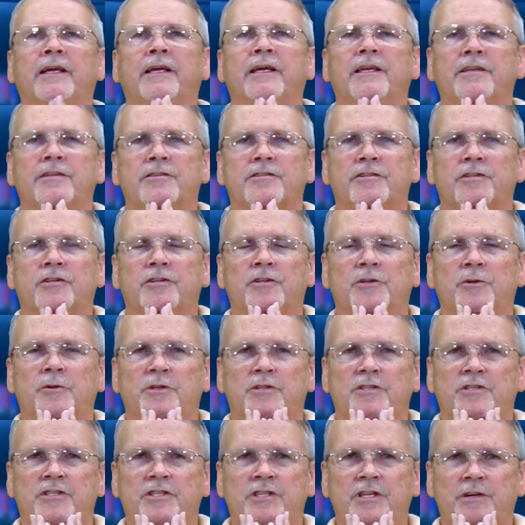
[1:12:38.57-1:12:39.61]
is to do a
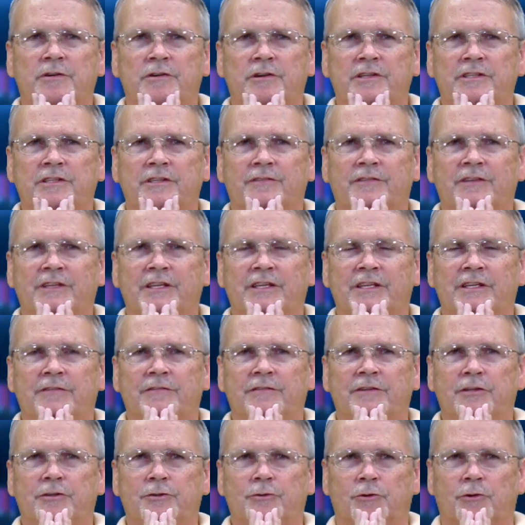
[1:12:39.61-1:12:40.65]
series of
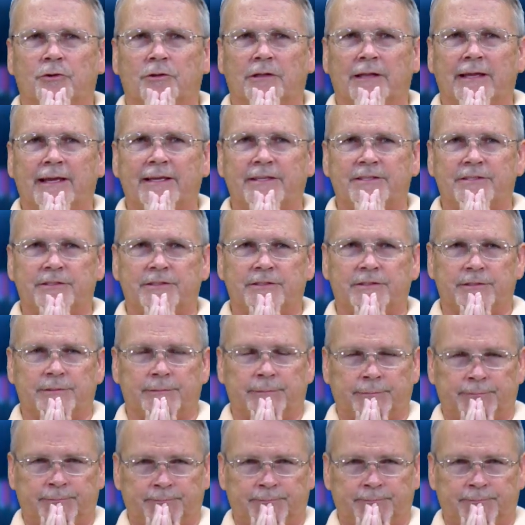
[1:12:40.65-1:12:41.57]
individual classes